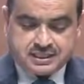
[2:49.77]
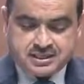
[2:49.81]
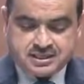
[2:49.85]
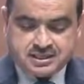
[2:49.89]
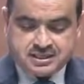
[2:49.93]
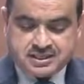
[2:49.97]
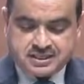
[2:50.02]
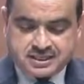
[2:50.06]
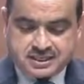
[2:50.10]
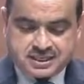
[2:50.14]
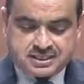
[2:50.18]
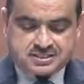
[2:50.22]

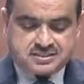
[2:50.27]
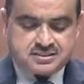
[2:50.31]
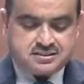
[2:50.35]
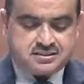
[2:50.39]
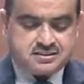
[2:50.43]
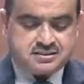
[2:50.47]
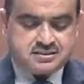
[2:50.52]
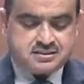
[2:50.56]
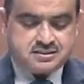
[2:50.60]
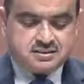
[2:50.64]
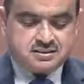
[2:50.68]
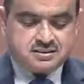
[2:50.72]

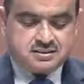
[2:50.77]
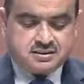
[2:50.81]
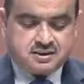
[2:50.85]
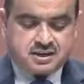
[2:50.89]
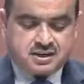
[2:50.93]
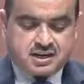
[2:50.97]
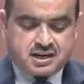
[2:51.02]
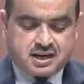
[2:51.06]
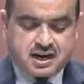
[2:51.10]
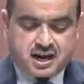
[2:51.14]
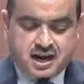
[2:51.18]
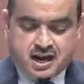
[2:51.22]
yes,
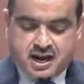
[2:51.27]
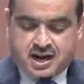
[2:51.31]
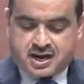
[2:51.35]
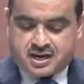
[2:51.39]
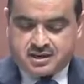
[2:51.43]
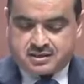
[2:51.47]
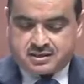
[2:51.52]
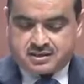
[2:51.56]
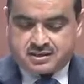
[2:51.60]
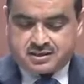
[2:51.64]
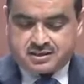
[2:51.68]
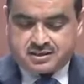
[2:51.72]
there
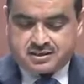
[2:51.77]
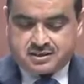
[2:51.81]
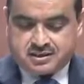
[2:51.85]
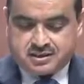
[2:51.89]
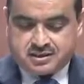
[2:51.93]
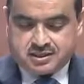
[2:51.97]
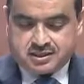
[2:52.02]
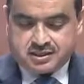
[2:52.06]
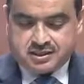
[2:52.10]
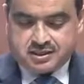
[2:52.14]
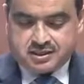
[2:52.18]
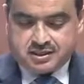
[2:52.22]
are
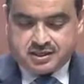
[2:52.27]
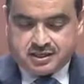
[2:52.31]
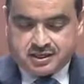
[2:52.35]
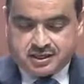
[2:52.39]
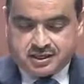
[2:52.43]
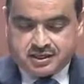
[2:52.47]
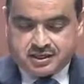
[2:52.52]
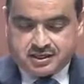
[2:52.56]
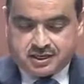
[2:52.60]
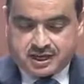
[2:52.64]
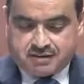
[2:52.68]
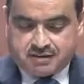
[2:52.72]

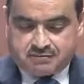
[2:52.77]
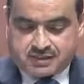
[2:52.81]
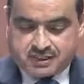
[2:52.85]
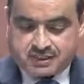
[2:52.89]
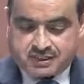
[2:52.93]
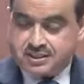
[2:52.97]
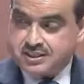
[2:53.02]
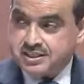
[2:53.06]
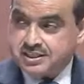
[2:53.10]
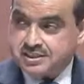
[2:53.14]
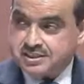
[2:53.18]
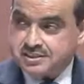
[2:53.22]

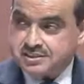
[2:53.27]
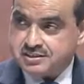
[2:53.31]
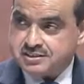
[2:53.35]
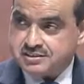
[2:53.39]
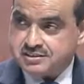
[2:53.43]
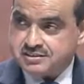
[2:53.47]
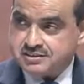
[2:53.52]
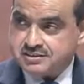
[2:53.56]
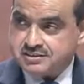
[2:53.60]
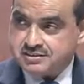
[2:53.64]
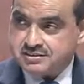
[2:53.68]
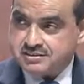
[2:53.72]
African
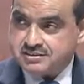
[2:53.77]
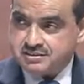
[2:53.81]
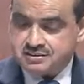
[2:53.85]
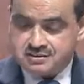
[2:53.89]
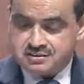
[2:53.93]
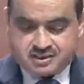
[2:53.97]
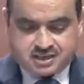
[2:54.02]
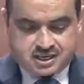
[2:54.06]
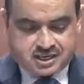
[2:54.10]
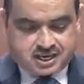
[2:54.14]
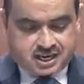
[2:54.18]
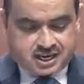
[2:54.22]
nations,
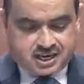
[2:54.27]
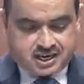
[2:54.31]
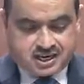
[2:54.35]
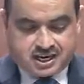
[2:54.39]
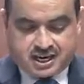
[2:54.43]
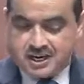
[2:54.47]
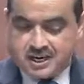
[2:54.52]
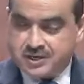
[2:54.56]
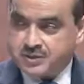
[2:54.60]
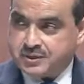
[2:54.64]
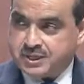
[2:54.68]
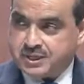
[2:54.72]
there are
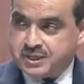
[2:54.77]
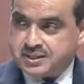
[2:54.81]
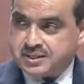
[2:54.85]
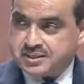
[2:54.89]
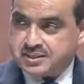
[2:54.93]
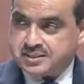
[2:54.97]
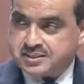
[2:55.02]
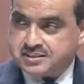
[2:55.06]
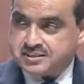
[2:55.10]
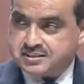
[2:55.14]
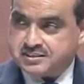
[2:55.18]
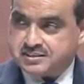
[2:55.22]
IOR
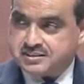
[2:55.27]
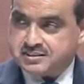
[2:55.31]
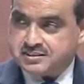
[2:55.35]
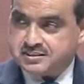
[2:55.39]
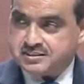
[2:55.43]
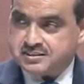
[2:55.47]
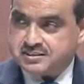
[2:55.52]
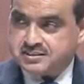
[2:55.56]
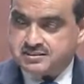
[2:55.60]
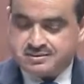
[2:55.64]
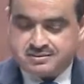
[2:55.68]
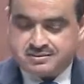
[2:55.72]
nations,
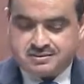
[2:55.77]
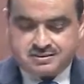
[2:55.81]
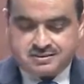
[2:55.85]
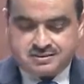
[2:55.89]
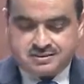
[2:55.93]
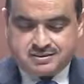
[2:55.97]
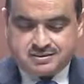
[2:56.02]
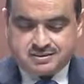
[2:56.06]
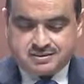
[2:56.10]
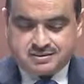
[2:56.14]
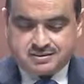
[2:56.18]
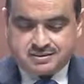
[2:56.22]

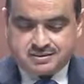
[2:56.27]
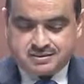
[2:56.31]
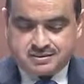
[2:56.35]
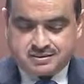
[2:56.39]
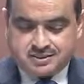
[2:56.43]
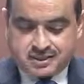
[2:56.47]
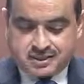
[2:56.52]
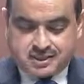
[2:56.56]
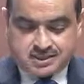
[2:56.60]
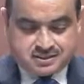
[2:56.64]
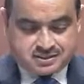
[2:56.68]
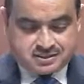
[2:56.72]

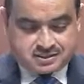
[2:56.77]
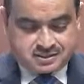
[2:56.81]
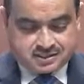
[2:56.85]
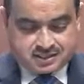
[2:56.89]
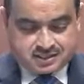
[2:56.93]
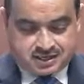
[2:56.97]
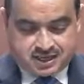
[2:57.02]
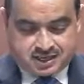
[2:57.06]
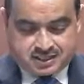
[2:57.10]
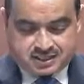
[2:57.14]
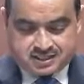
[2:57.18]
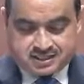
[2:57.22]
there
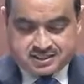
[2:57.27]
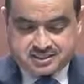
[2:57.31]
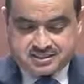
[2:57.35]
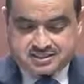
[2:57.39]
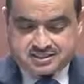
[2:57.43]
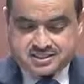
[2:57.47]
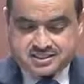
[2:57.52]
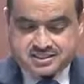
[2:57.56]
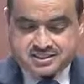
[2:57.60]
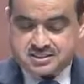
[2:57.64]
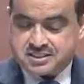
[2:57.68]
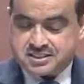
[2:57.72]
are
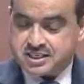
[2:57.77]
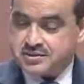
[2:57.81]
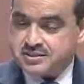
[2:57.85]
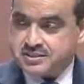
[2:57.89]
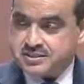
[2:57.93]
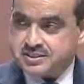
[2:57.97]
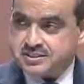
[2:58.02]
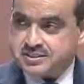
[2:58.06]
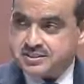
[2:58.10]
countries in Southeast